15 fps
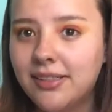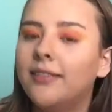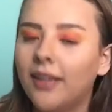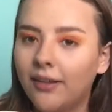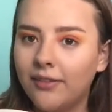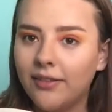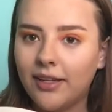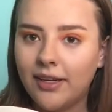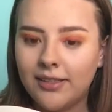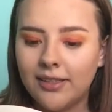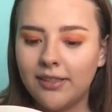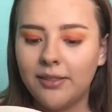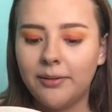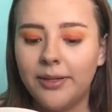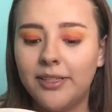eyes. Now that I
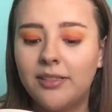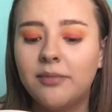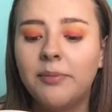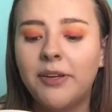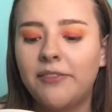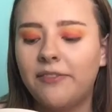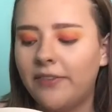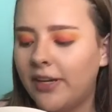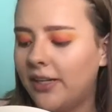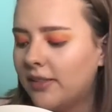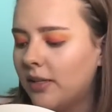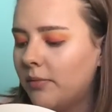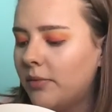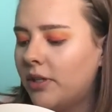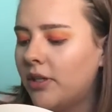did the rest of my face,
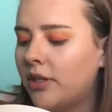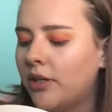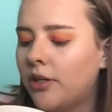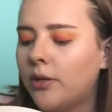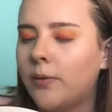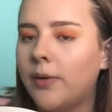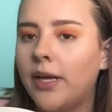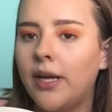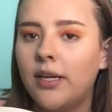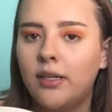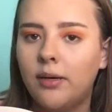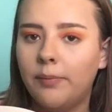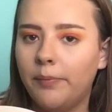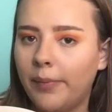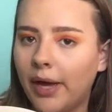I'm gonna go
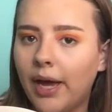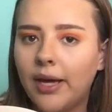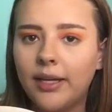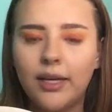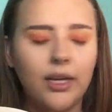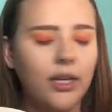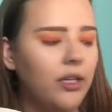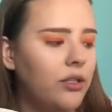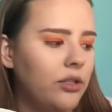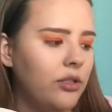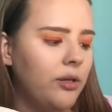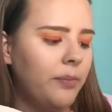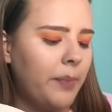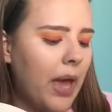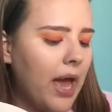ahead back
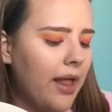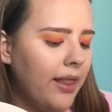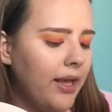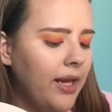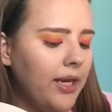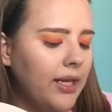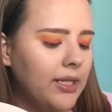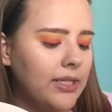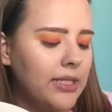into the palette,